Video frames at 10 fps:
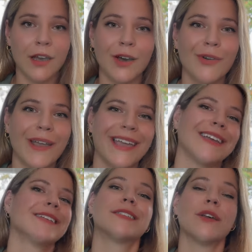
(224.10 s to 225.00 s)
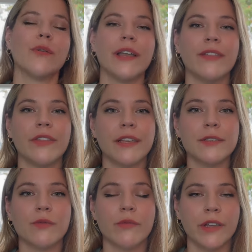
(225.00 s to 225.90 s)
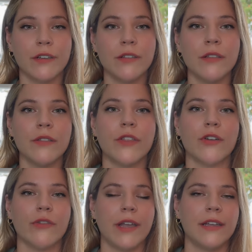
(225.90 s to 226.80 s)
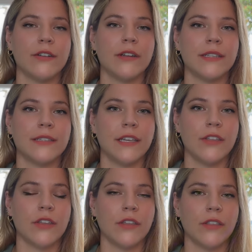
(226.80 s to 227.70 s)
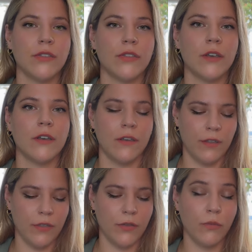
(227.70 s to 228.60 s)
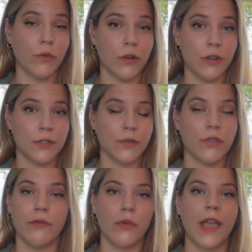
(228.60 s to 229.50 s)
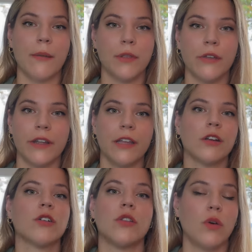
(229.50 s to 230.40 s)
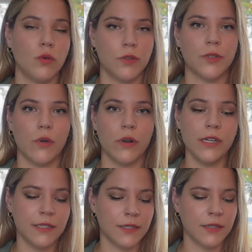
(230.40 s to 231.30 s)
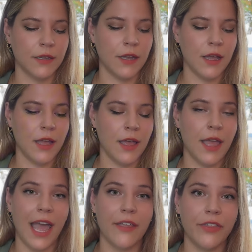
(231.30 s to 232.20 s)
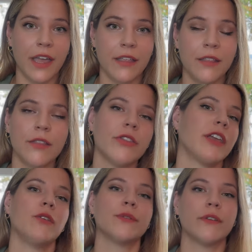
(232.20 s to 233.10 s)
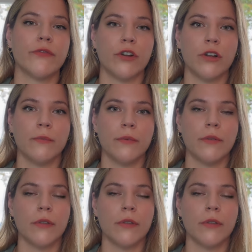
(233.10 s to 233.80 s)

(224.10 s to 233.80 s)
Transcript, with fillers: Okay, so in this reel, the creator is teaching the, the words or the vocabulary clothes horse, and then they use a verb